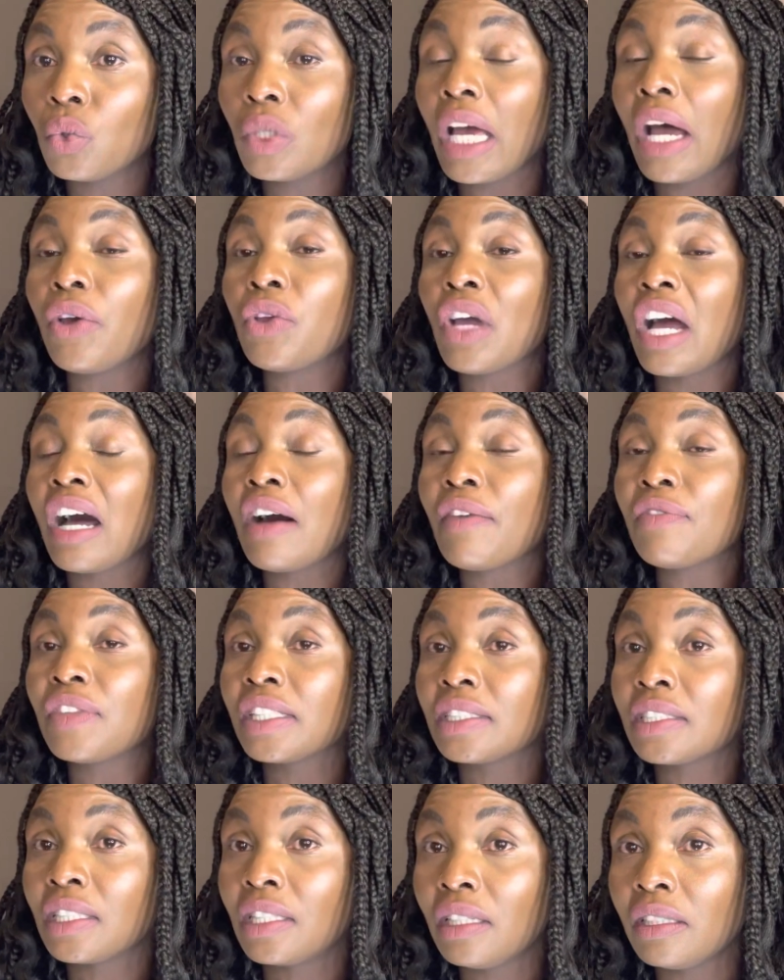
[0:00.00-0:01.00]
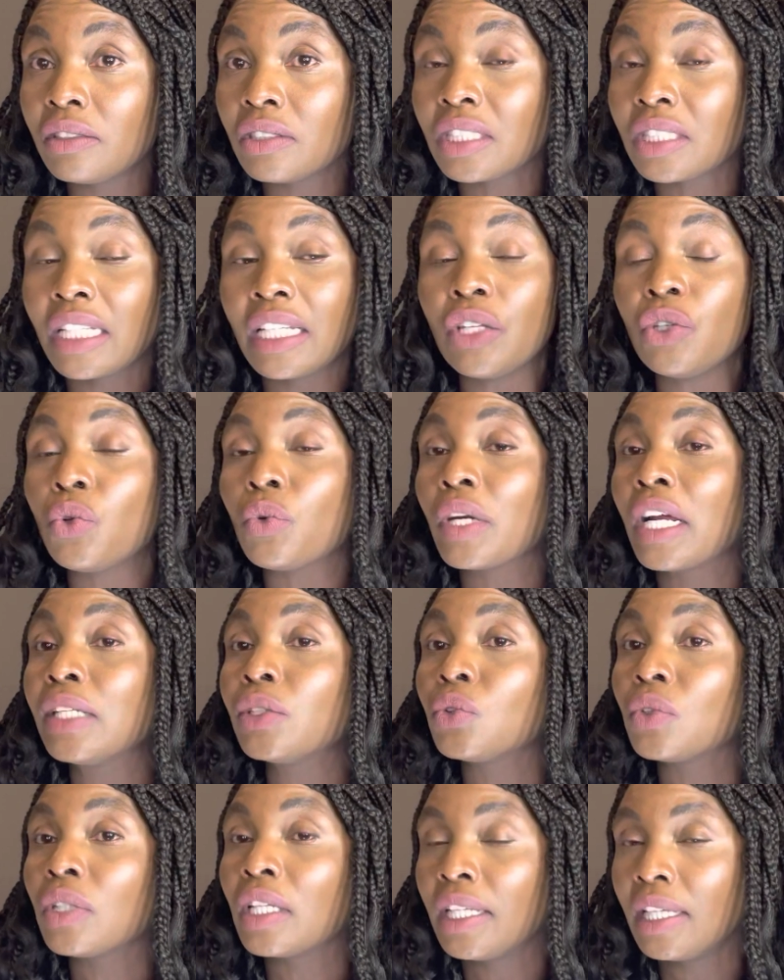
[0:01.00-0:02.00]
Now you have the skills and then you run
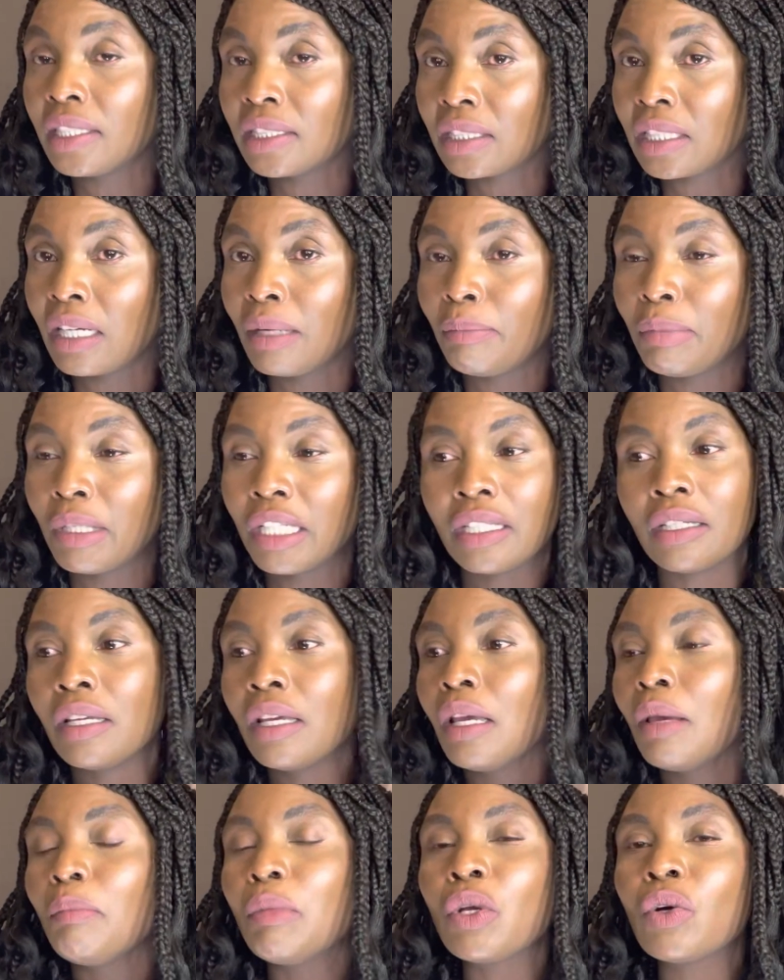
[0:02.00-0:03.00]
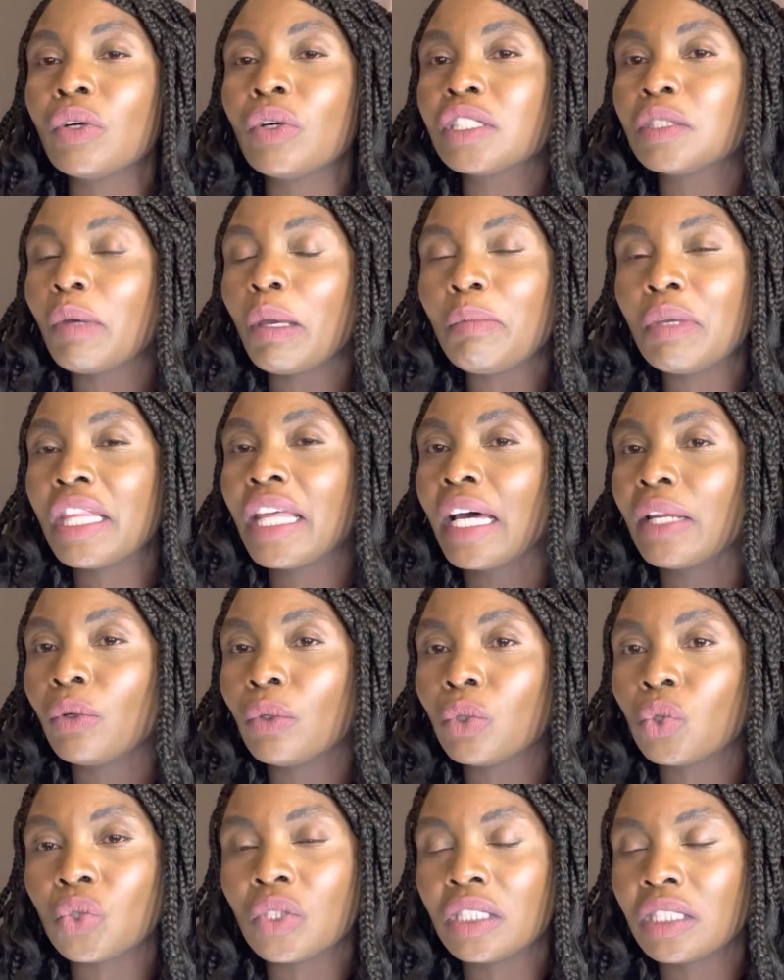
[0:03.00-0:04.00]
to the next company because maybe they are
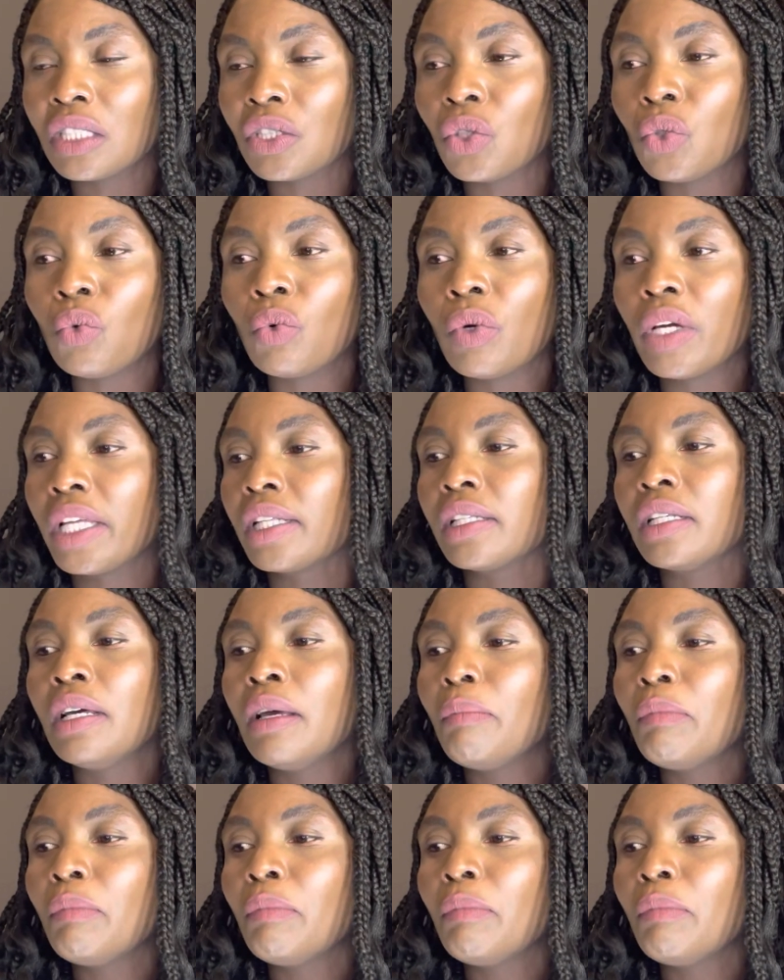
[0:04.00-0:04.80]
not treating you well.